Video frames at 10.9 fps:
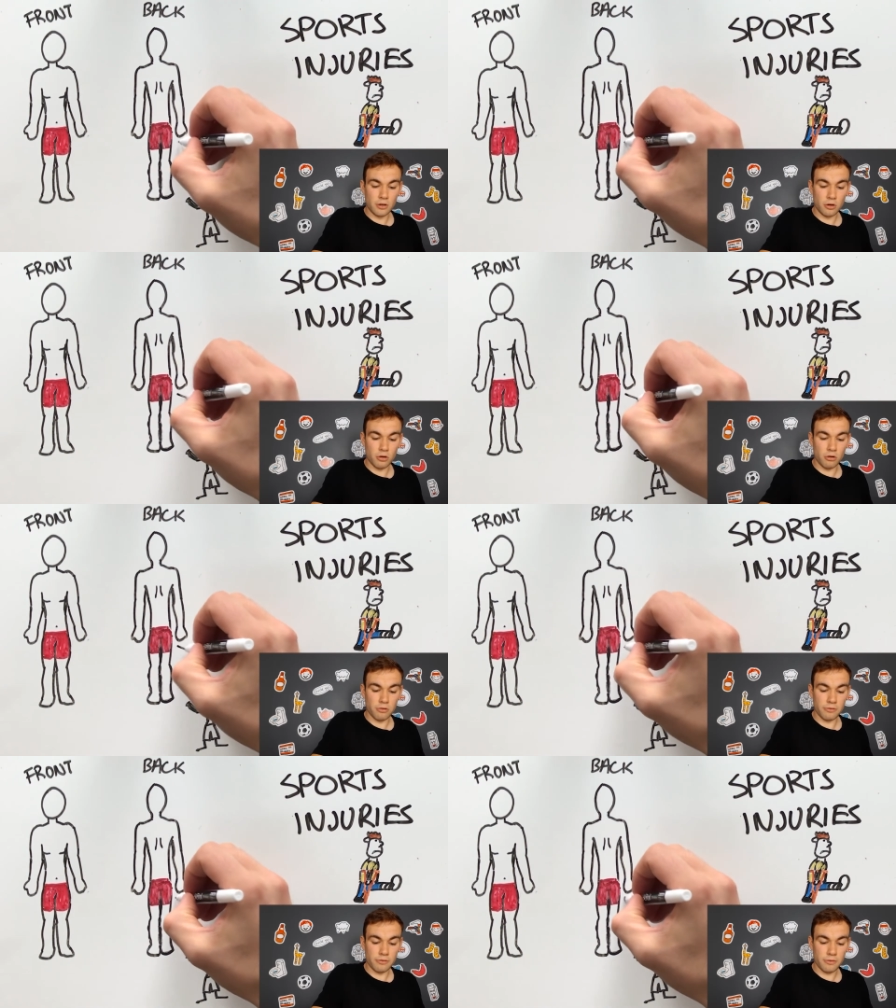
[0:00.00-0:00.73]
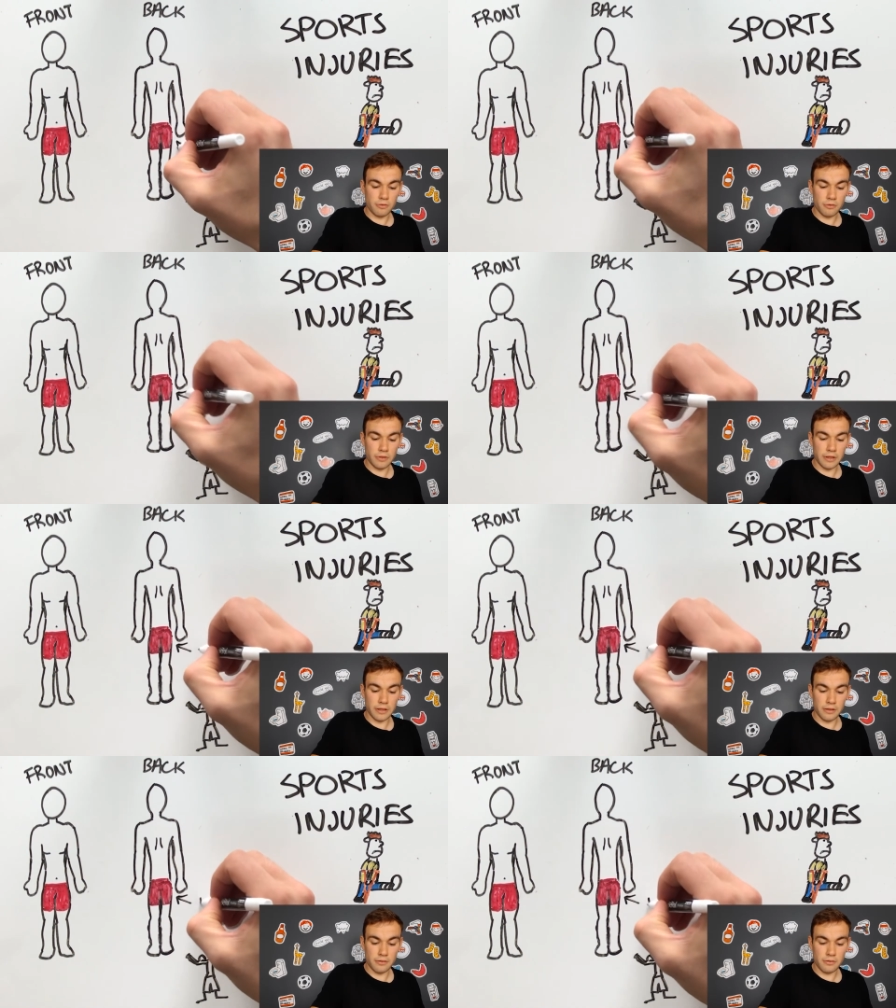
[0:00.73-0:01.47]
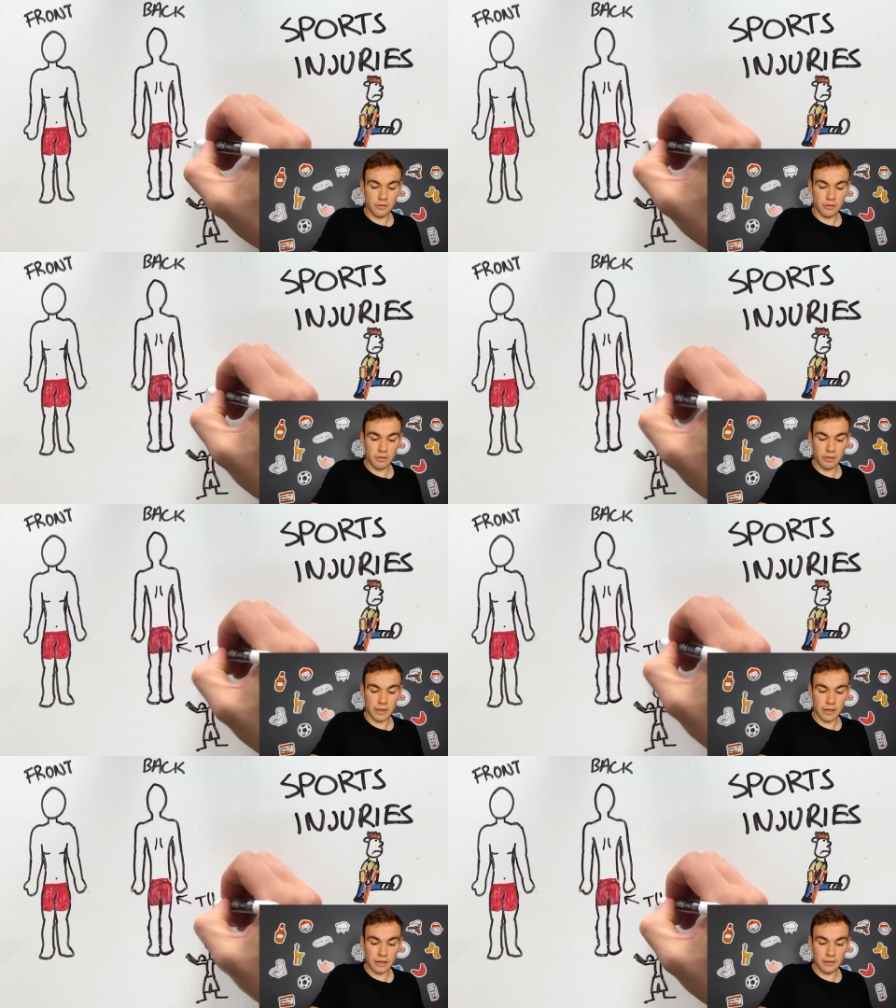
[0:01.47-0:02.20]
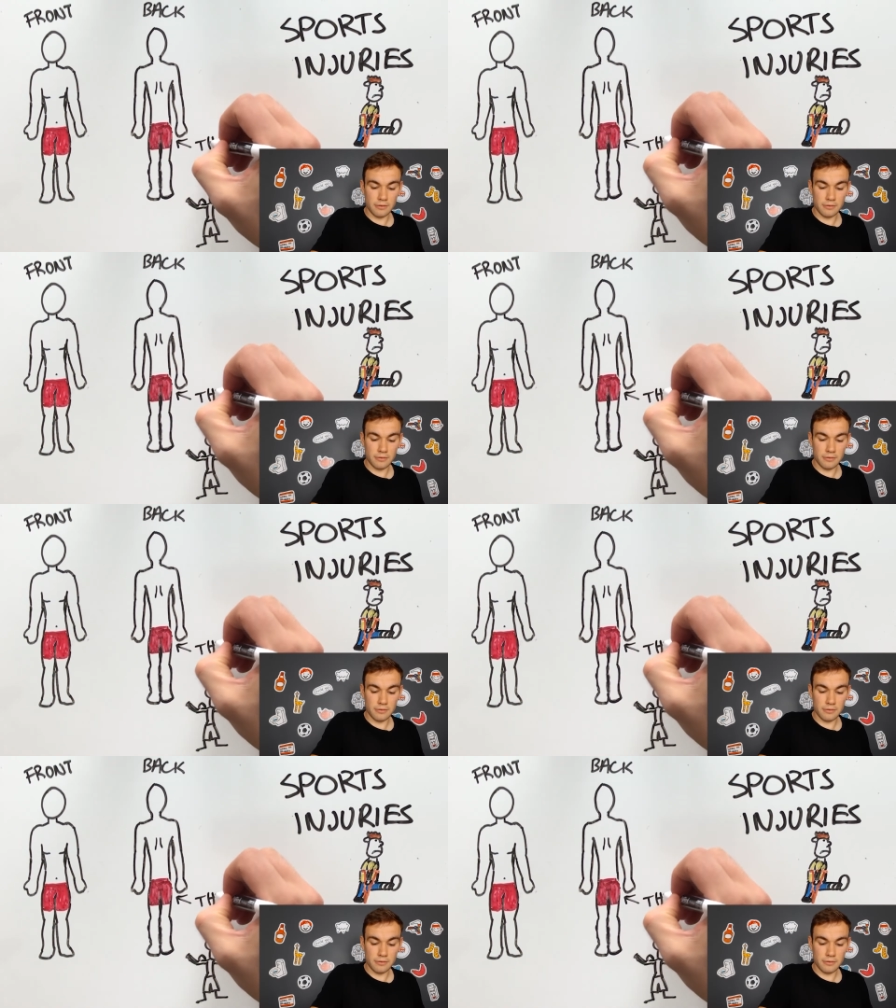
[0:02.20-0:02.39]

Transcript: of the thigh.